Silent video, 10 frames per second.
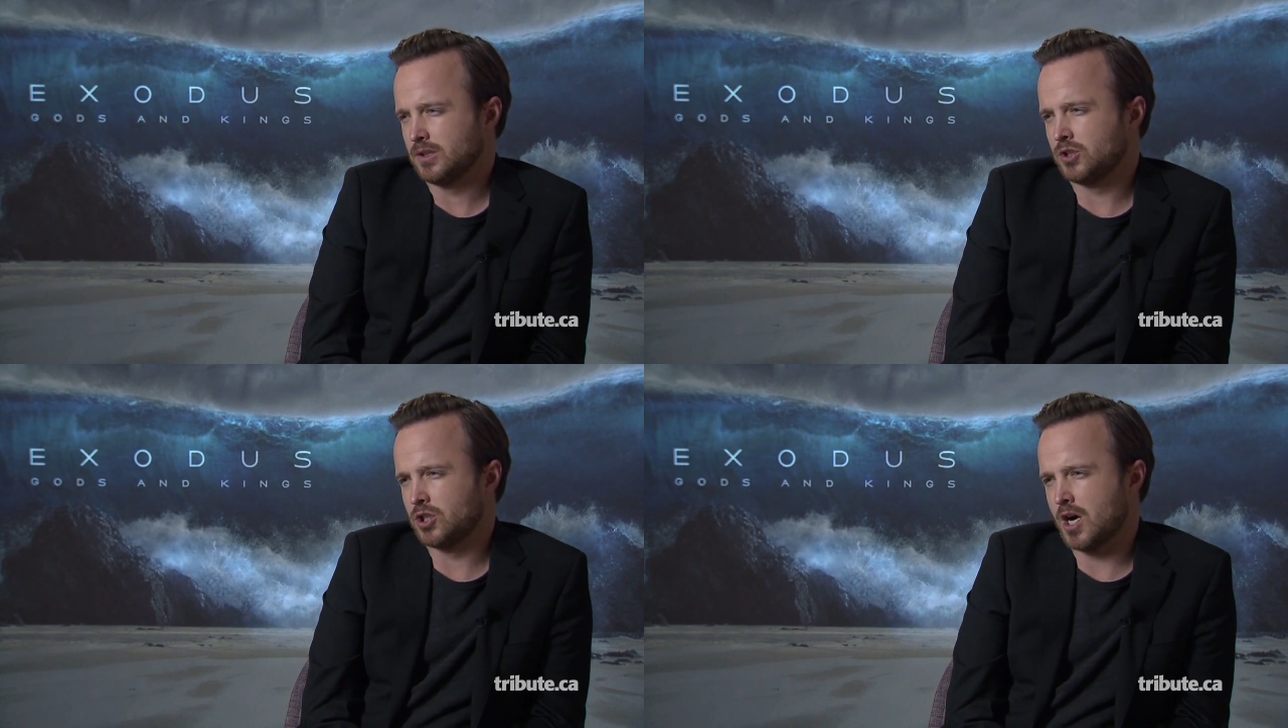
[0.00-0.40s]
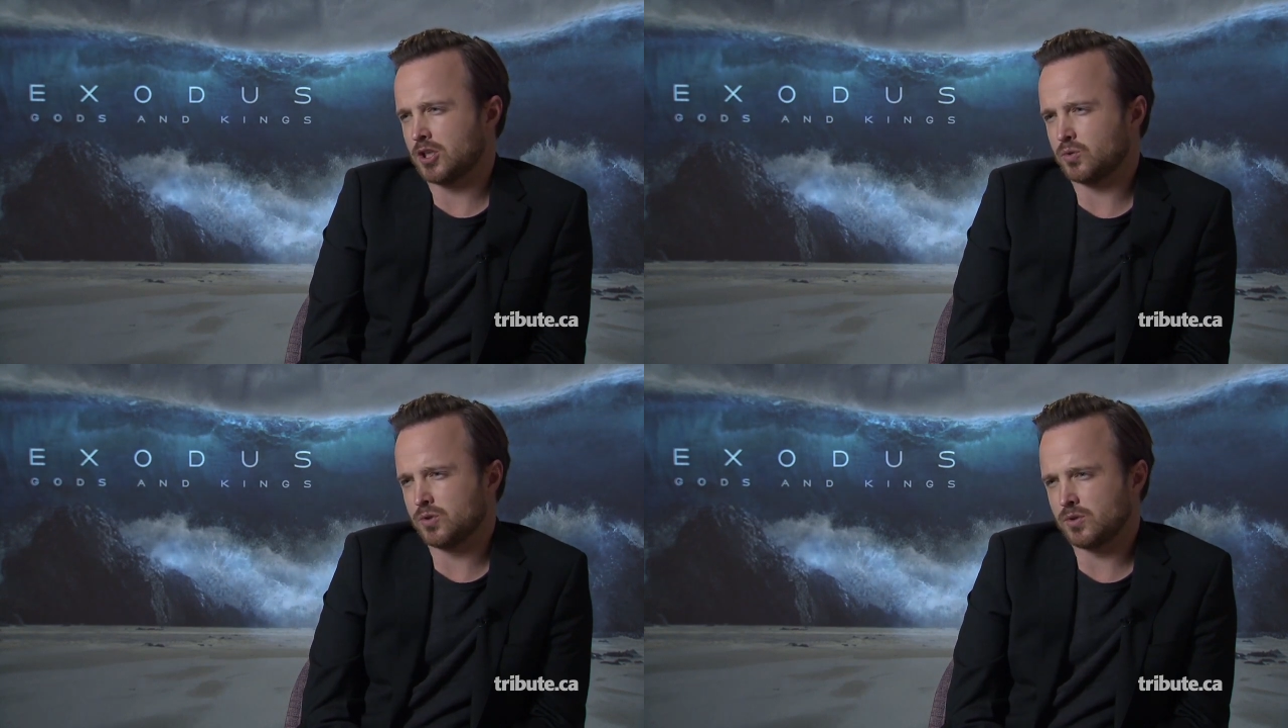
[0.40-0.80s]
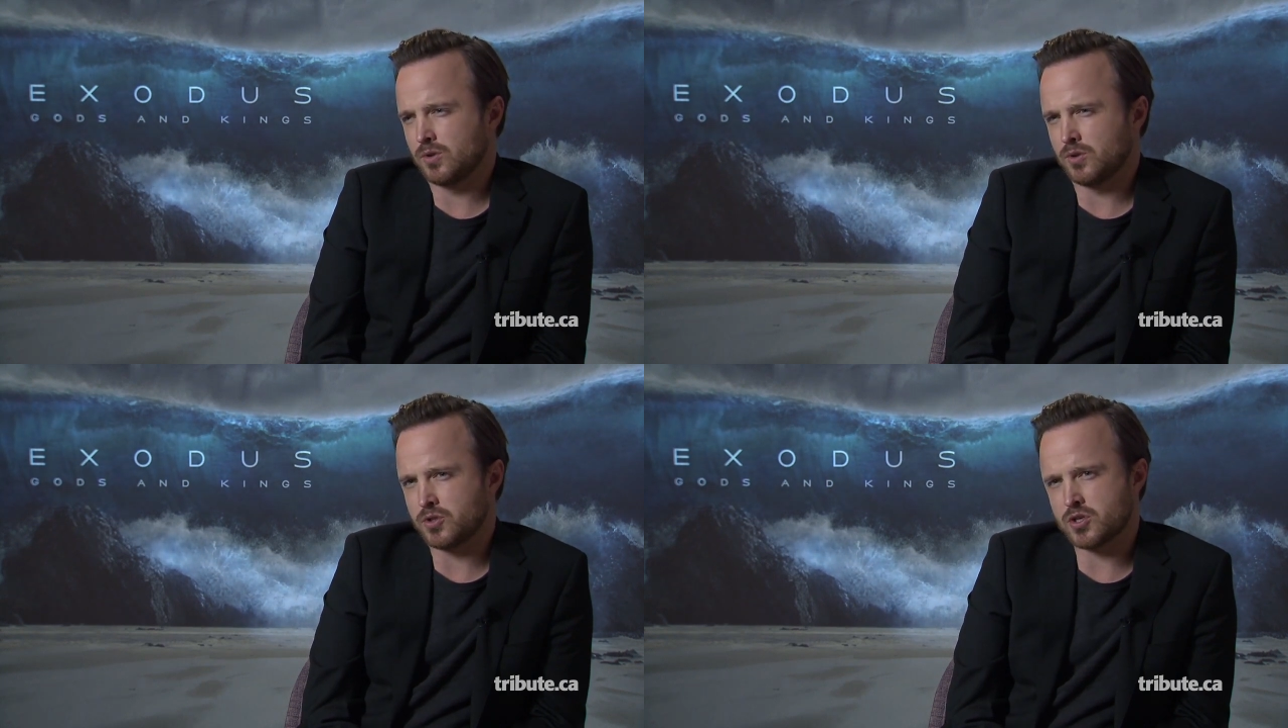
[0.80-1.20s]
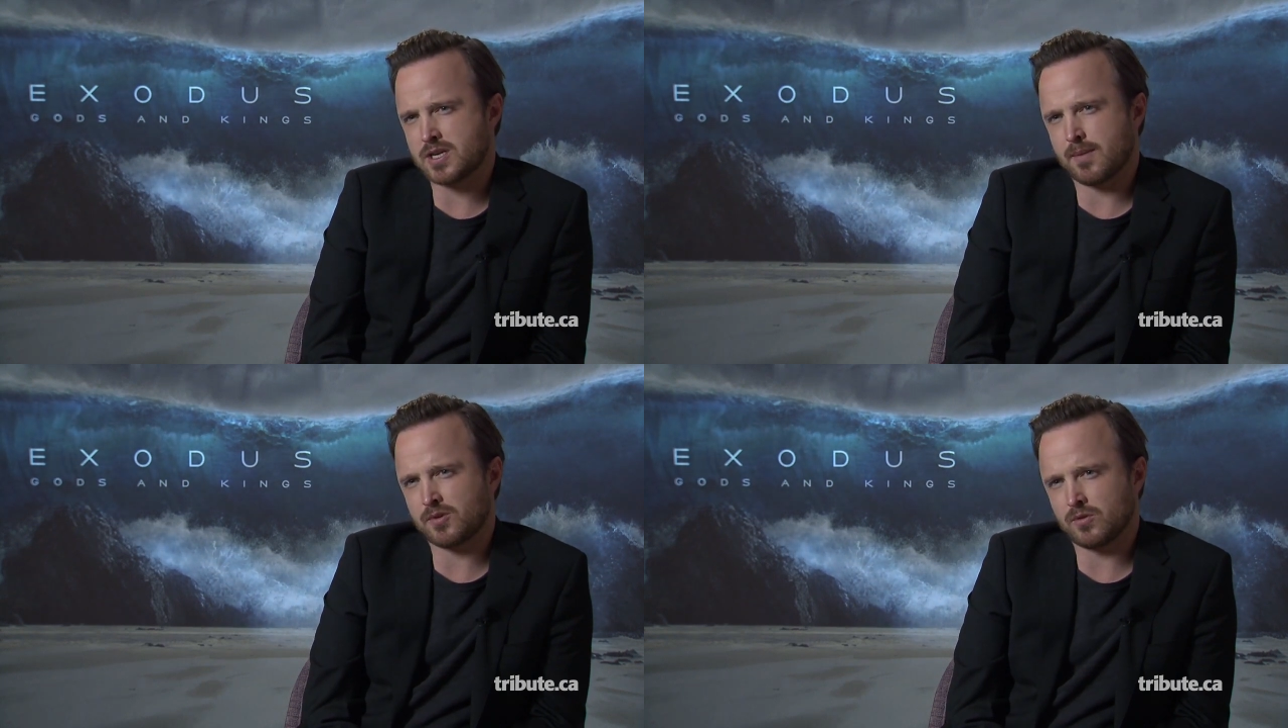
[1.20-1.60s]
Josh was a little
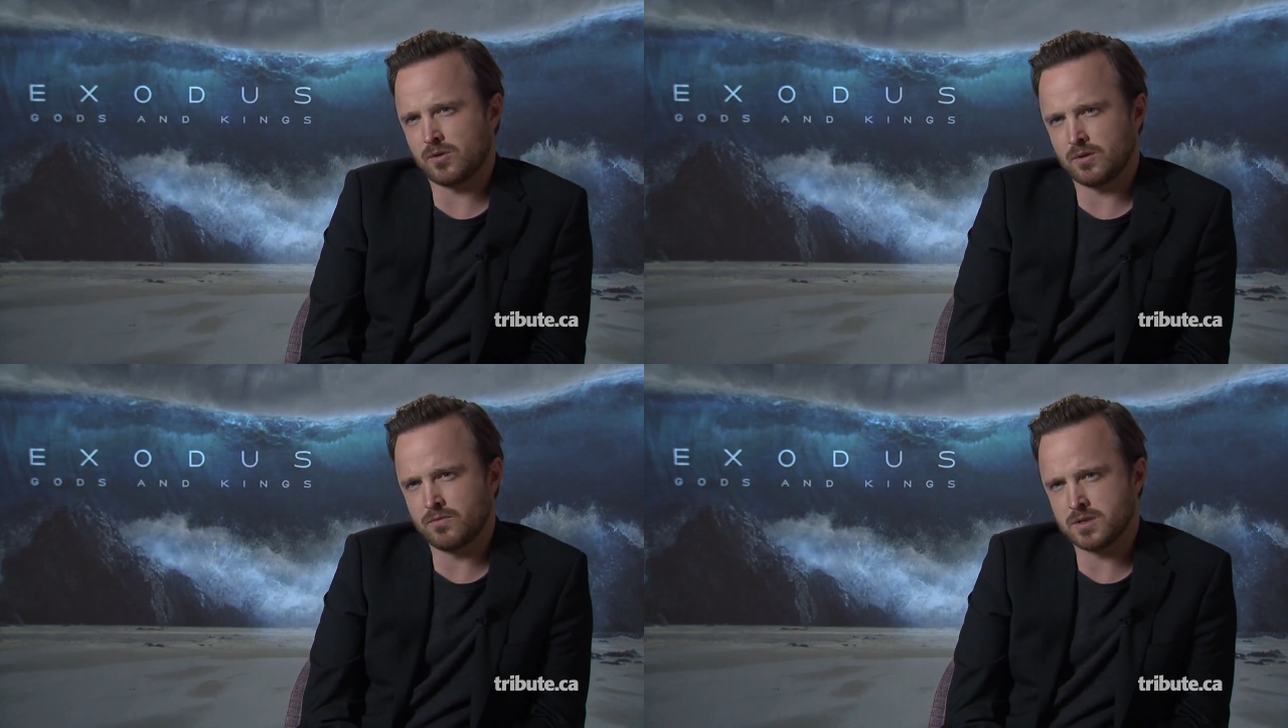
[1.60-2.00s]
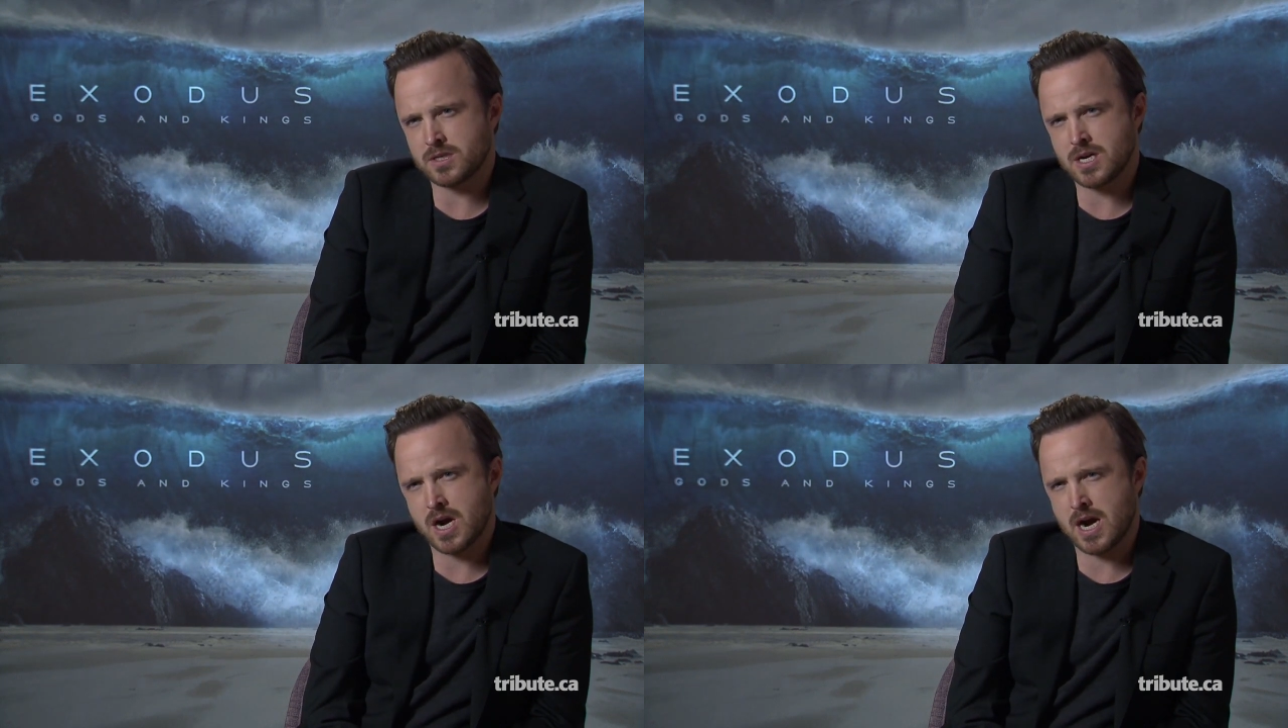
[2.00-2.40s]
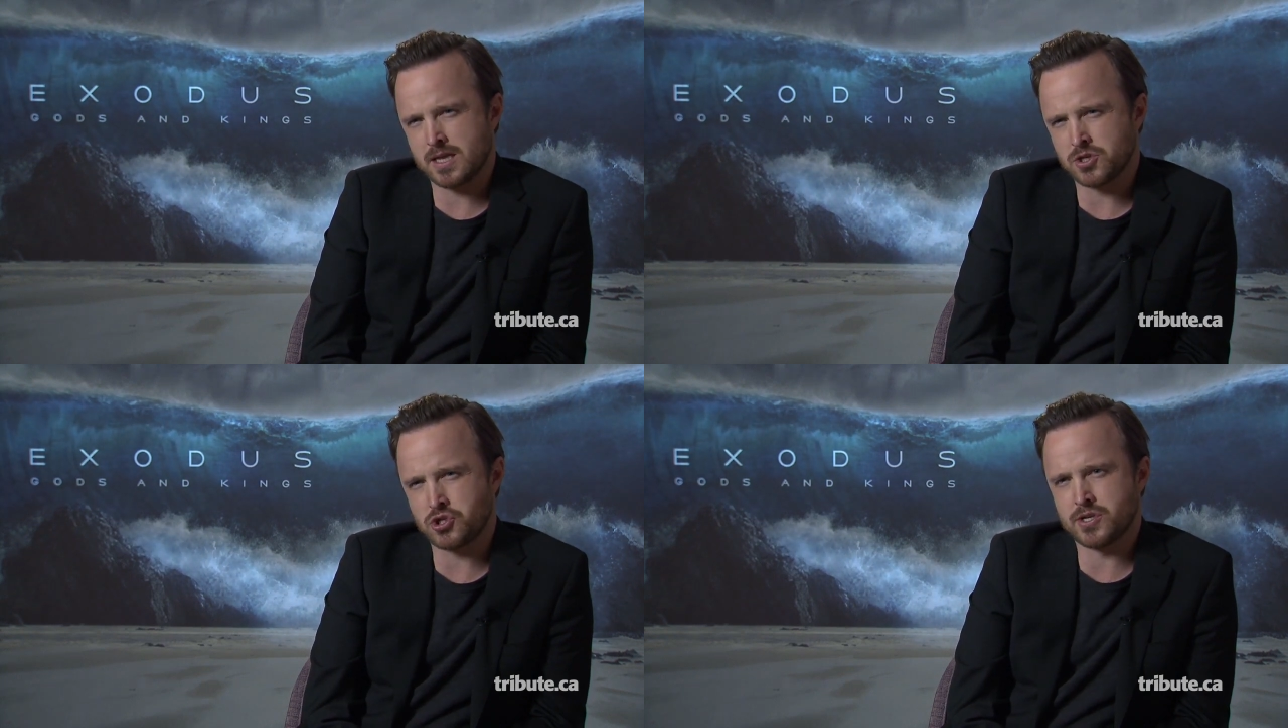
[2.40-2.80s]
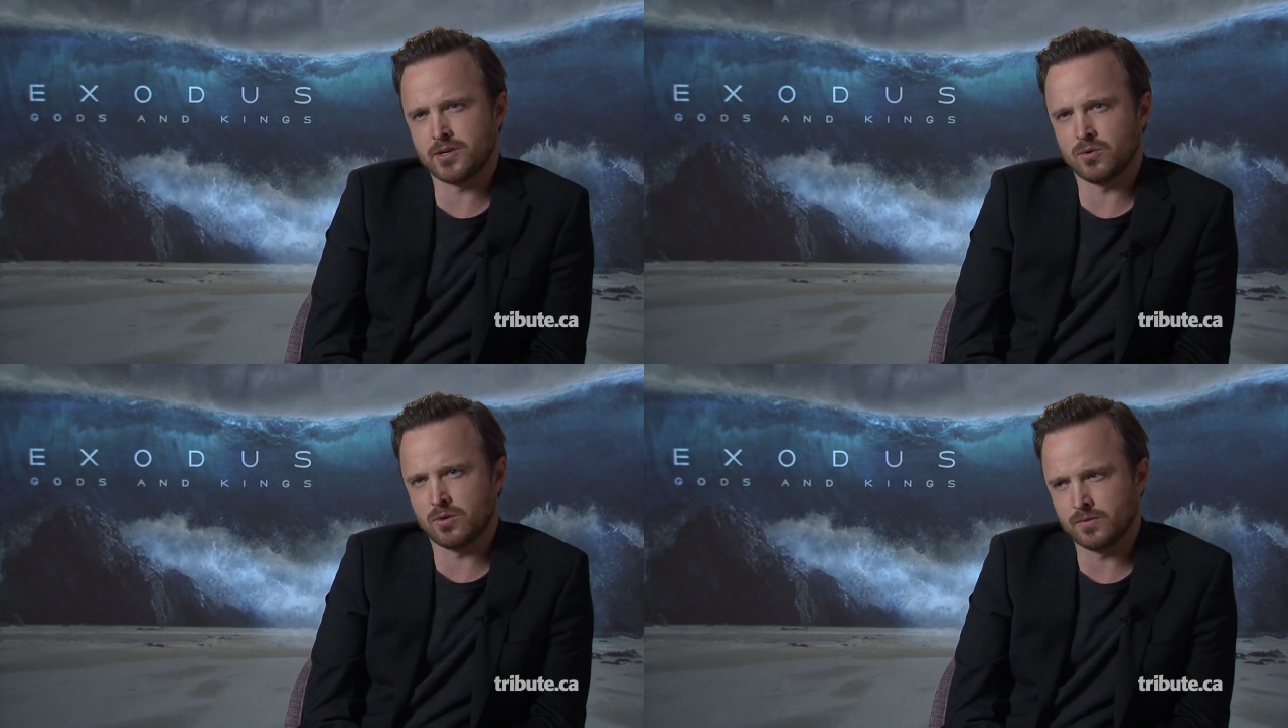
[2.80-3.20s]
skeptical of this guy, this
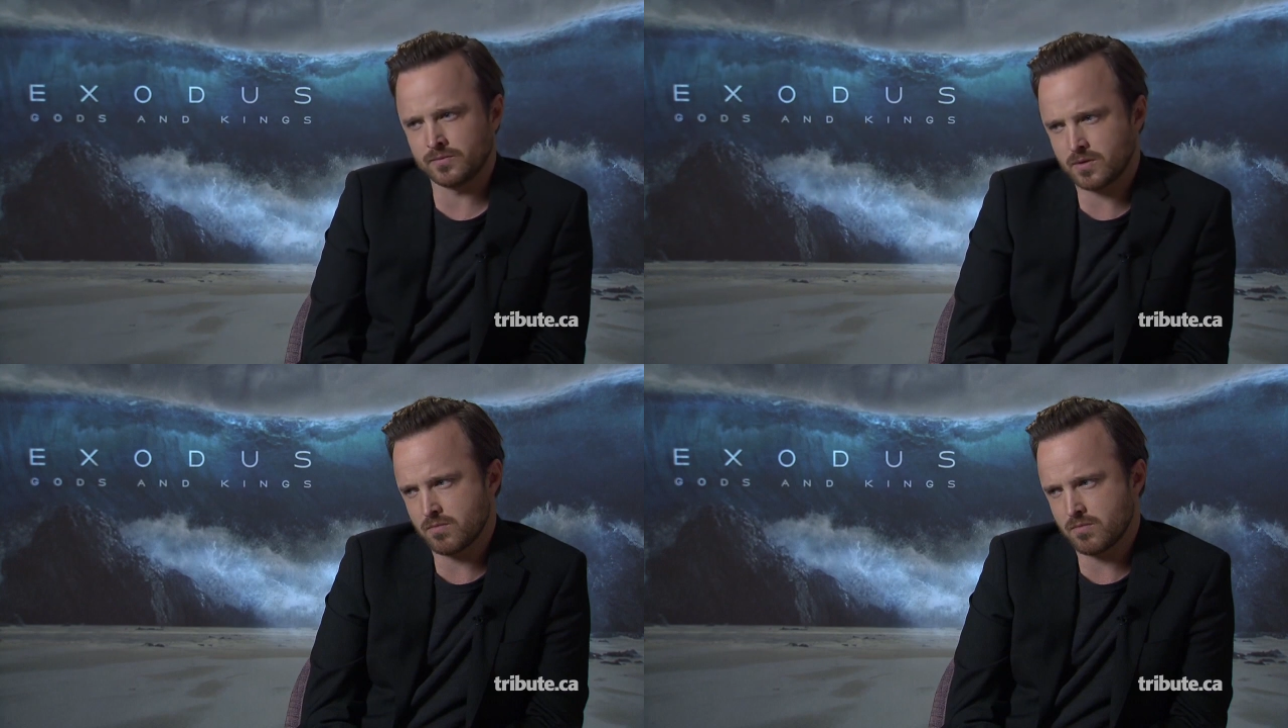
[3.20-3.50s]
general,